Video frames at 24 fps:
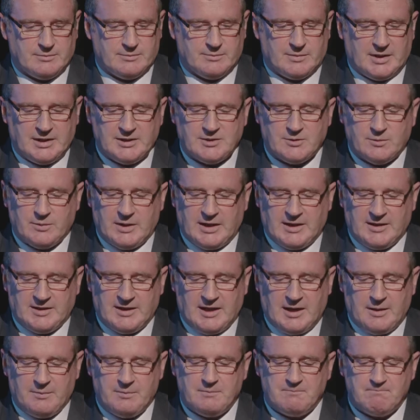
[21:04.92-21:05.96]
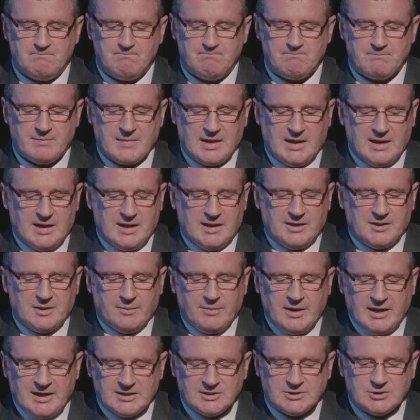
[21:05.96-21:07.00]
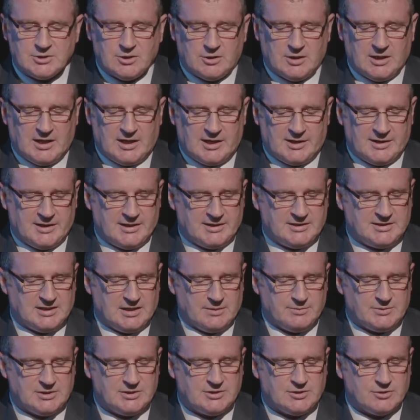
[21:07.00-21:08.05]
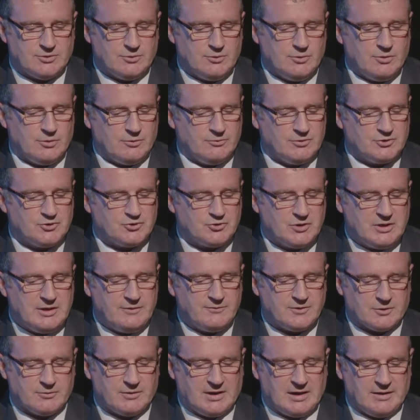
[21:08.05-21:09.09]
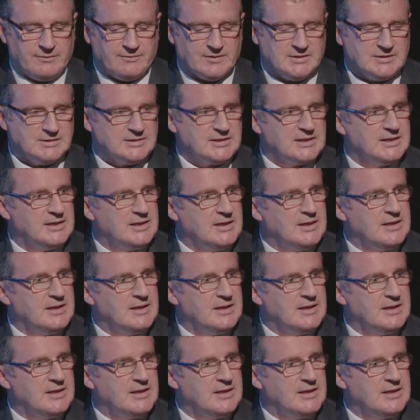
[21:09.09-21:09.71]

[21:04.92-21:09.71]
might await them, the men at Solon attempted to retrieve their rifles